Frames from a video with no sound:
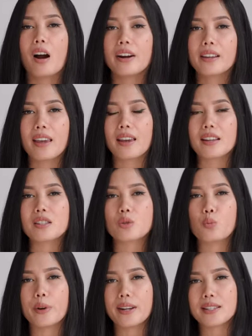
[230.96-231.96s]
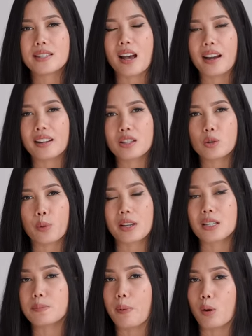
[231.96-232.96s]
our kids, we decided to
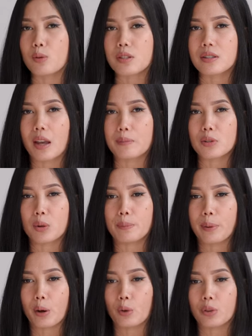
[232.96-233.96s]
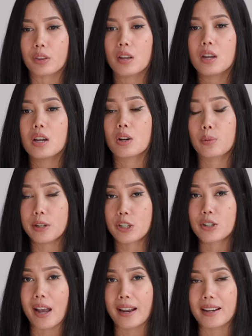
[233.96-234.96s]
expose them to both
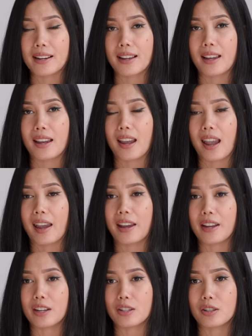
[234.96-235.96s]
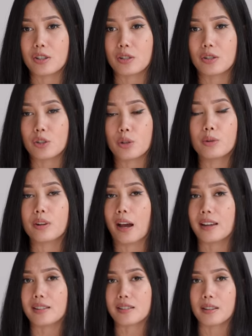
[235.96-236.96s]
Christianity and
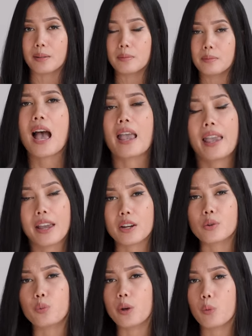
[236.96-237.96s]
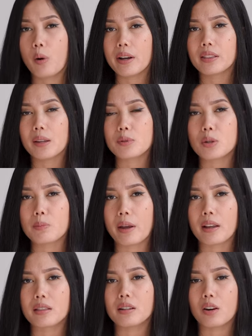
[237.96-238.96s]
Judaism, and we want them to
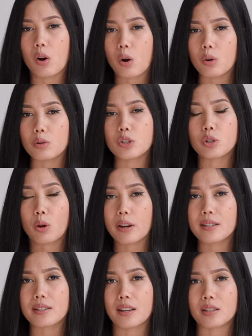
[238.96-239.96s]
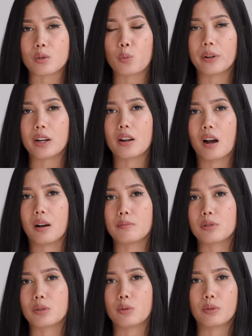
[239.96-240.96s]
make their own choices when it
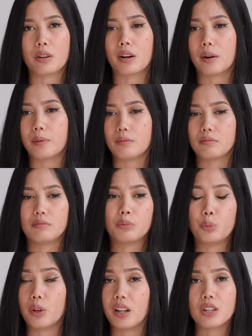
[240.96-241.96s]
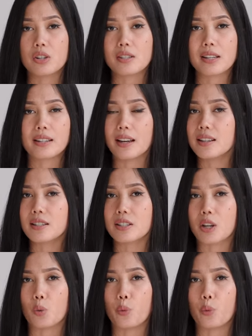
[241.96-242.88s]
comes to their religious identity